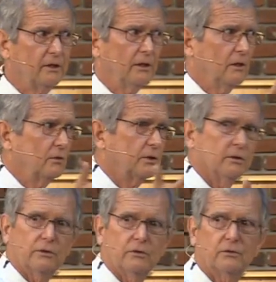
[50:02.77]

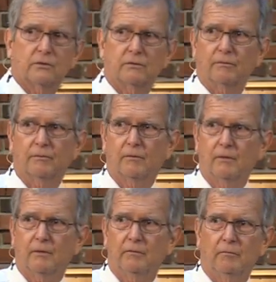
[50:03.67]
theologians.
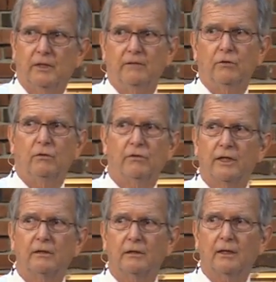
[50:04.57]
Many of you
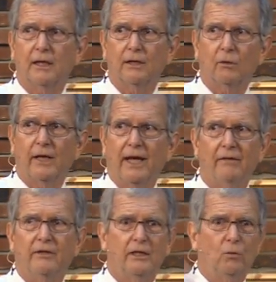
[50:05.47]
think that I don't
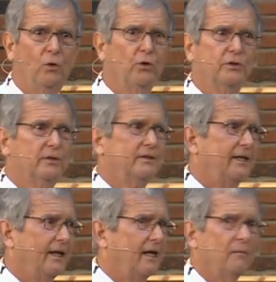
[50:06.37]
have any words to
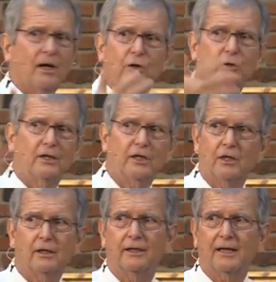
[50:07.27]
say. I'm not
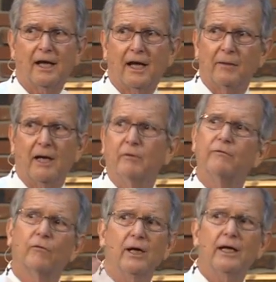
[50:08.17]
articulate. I, am
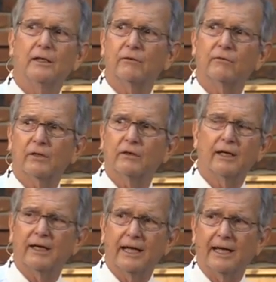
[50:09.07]
afraid of, uh,
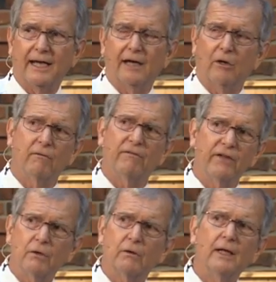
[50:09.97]
and, and, I don't
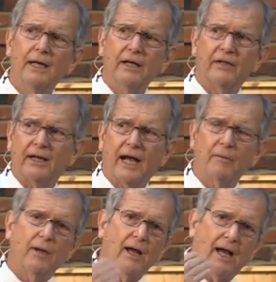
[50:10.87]
feel that
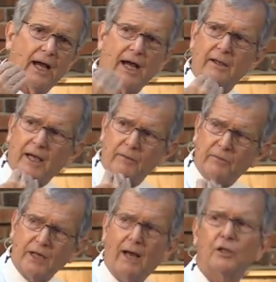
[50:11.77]
I'm, I,
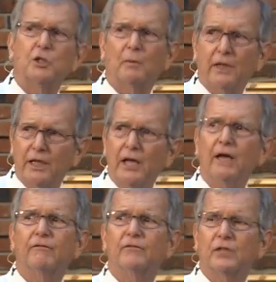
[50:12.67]
I'm knowledgeable
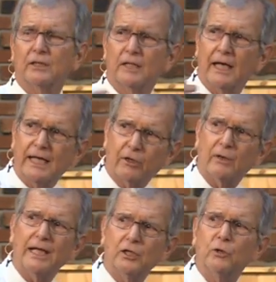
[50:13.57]
enough to enter
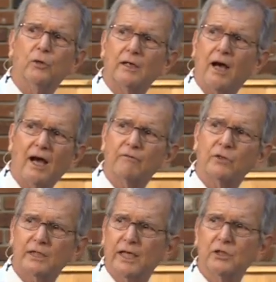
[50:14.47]
into a
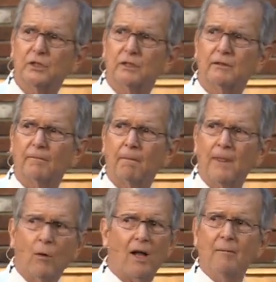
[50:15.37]
conversation.
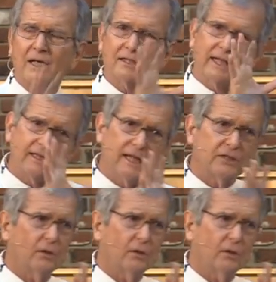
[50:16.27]
Well, I'm not saying that's